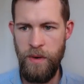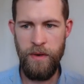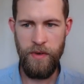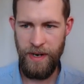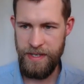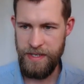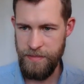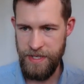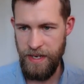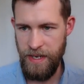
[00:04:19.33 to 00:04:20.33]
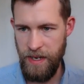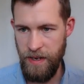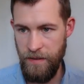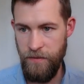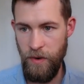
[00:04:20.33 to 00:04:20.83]
We've got items in
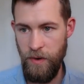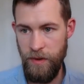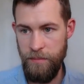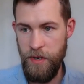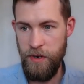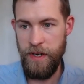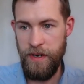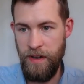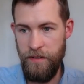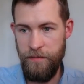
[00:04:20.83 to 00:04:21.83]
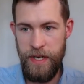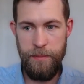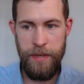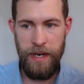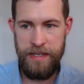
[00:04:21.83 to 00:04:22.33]
here for the movement of
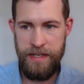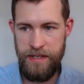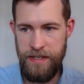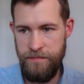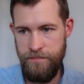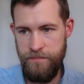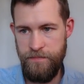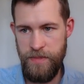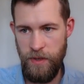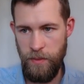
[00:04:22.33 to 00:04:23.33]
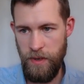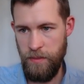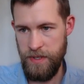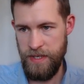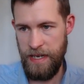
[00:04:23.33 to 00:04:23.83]
manipulators. So
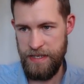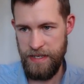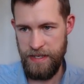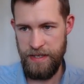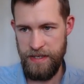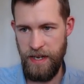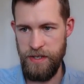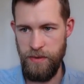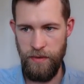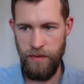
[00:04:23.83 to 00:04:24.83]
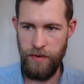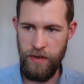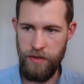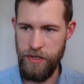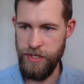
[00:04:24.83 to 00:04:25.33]
what's the hazard in this case? Well, we've
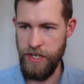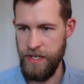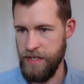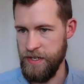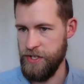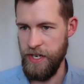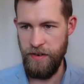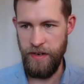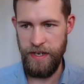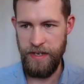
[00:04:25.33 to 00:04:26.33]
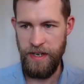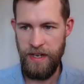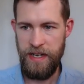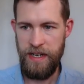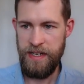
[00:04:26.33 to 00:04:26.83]
got crushing, shearing,
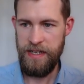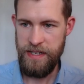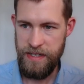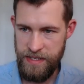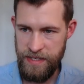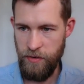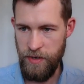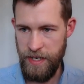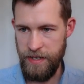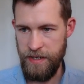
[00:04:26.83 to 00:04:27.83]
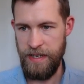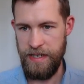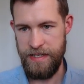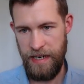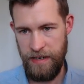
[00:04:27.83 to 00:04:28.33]
severing,
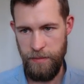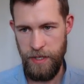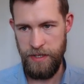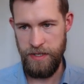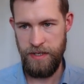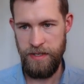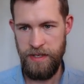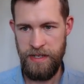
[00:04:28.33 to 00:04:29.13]
entanglement,